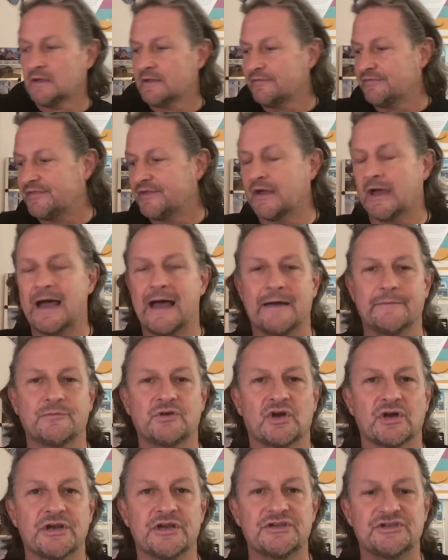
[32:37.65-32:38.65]
that I'm
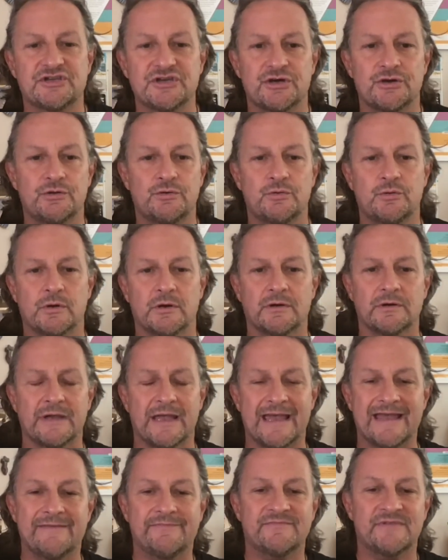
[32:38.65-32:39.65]
going to do
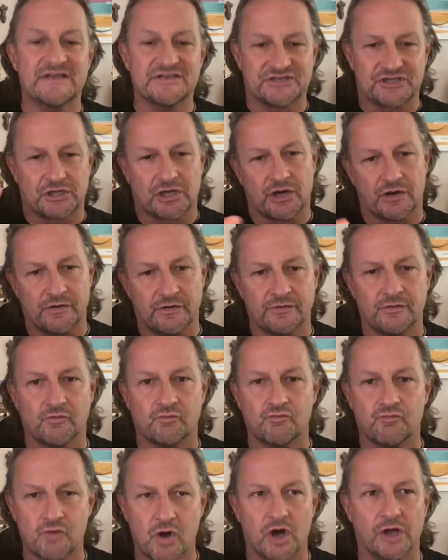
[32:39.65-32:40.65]
in this current
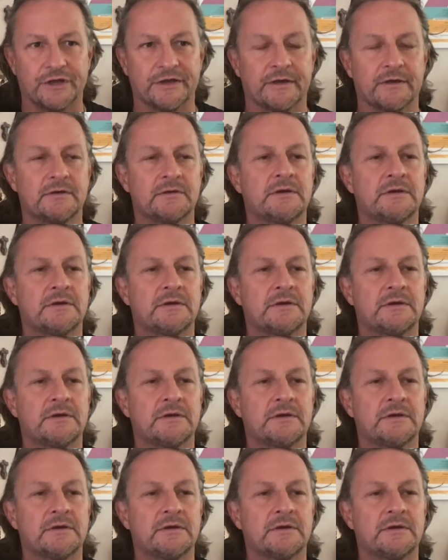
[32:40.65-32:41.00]
run.